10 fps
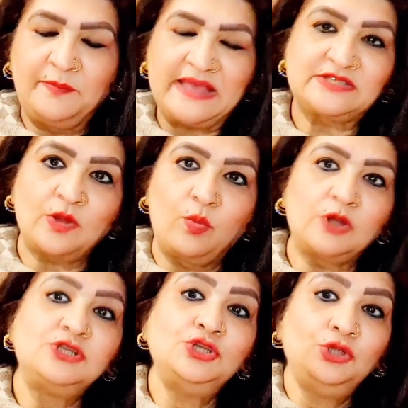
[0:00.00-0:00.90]
best of
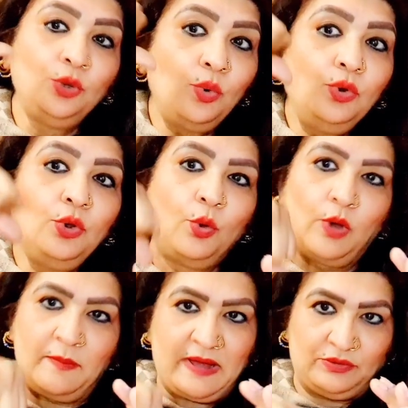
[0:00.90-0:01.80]
what you know
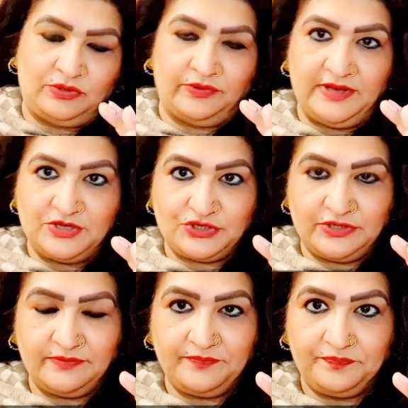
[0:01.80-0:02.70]
about the religion.